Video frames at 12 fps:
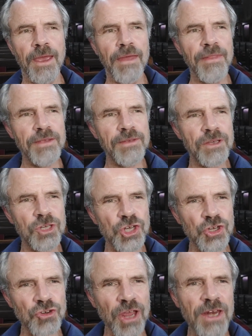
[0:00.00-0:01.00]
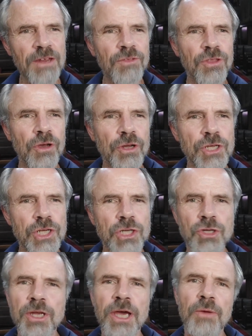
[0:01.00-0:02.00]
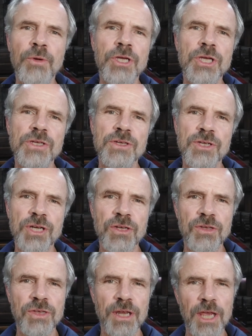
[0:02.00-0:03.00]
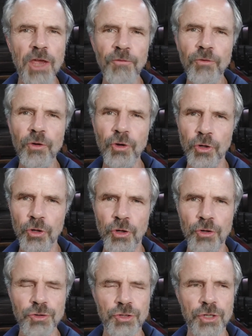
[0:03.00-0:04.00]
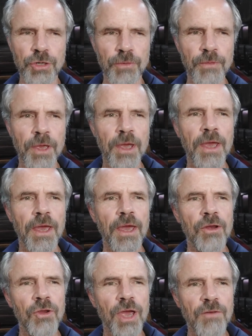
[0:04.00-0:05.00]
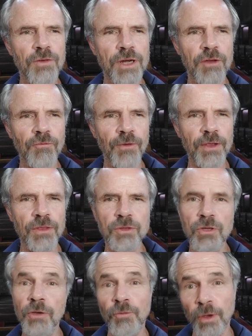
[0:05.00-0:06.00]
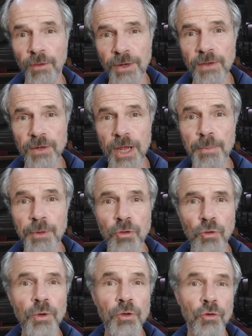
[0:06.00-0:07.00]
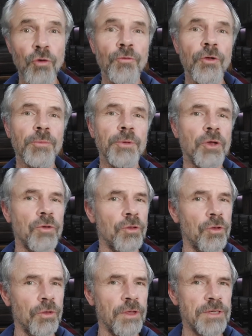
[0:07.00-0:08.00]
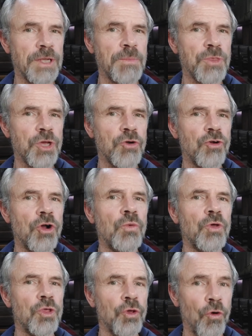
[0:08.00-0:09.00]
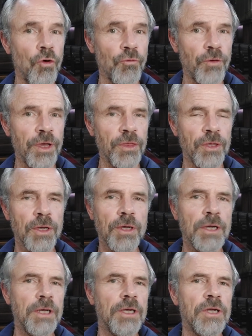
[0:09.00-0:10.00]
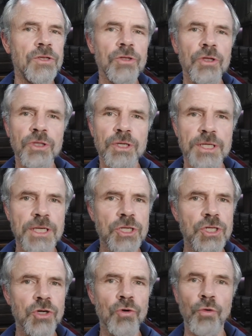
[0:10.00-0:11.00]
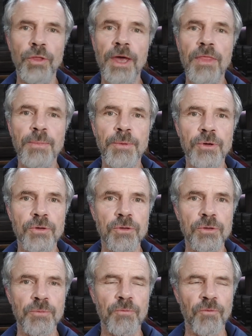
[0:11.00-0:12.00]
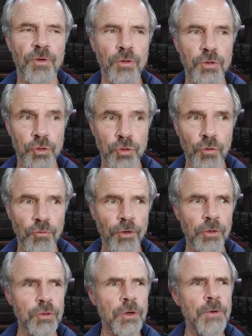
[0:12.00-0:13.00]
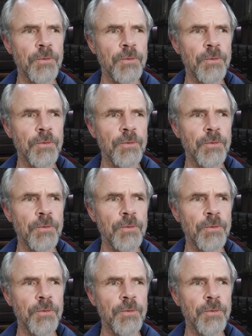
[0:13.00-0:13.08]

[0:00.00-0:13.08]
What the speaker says: And there's a strand of theology today which suggests that if you're a good Christian and you have enough faith, and so if it doesn't happen, it's always your fault because there's something wrong with your faith. It's not the teacher or the other person's fault, it's your fault.